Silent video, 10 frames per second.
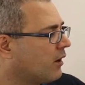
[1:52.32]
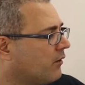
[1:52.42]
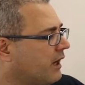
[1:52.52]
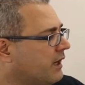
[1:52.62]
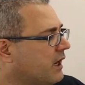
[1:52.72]
all
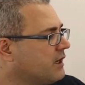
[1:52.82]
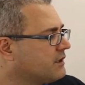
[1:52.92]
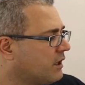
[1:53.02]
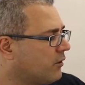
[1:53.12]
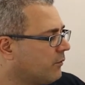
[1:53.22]
right?
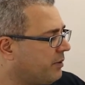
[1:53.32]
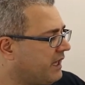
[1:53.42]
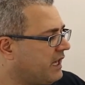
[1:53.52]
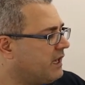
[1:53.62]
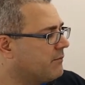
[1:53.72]
So
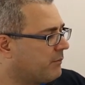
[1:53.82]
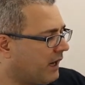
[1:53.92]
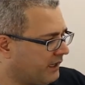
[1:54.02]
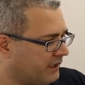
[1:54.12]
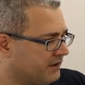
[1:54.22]
P
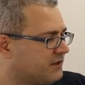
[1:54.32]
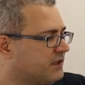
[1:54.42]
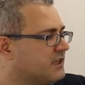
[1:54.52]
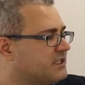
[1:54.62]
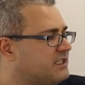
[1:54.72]

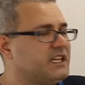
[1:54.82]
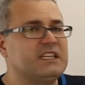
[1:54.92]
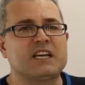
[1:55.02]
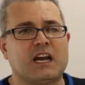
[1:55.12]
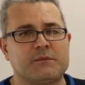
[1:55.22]
minus C
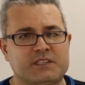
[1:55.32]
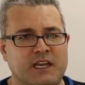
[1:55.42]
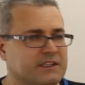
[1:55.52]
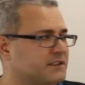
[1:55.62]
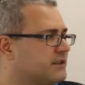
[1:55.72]
times
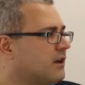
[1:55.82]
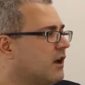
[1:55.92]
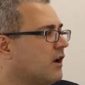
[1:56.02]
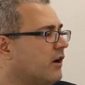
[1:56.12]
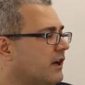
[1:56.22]
X.
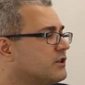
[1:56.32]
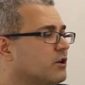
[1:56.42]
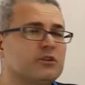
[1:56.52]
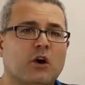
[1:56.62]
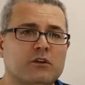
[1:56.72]
All right,
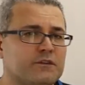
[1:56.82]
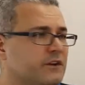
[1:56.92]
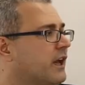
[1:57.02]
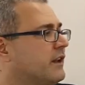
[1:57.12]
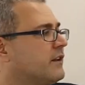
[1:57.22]
so don't
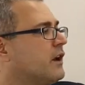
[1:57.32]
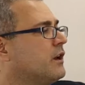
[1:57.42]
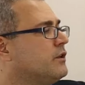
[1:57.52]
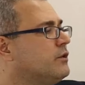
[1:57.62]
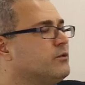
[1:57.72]
forget,
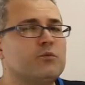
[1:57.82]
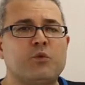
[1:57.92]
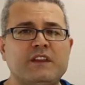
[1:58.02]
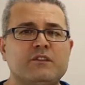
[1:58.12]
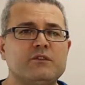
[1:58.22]

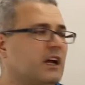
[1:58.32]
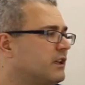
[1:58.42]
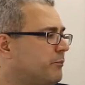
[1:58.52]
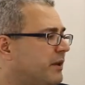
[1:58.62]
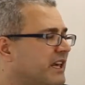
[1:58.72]

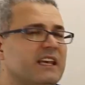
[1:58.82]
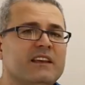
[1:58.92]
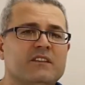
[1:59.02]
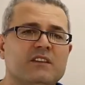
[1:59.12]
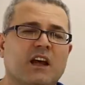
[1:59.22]
the P
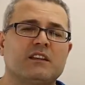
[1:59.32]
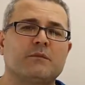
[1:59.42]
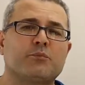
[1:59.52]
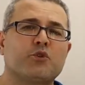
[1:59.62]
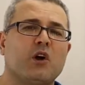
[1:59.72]
is not the
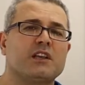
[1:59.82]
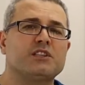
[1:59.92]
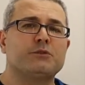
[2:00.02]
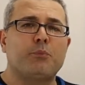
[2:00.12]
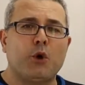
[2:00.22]

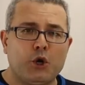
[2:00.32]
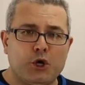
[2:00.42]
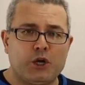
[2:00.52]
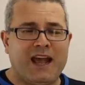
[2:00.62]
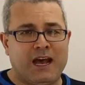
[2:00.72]
price
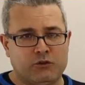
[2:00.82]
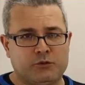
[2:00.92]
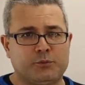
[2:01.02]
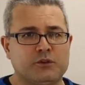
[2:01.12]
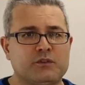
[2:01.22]
per
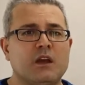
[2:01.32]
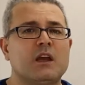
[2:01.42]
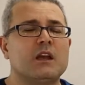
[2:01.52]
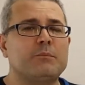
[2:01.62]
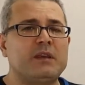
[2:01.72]
output.
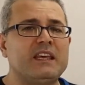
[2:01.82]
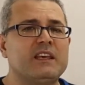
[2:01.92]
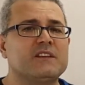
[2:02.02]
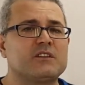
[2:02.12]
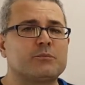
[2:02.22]
P
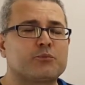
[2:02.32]
is the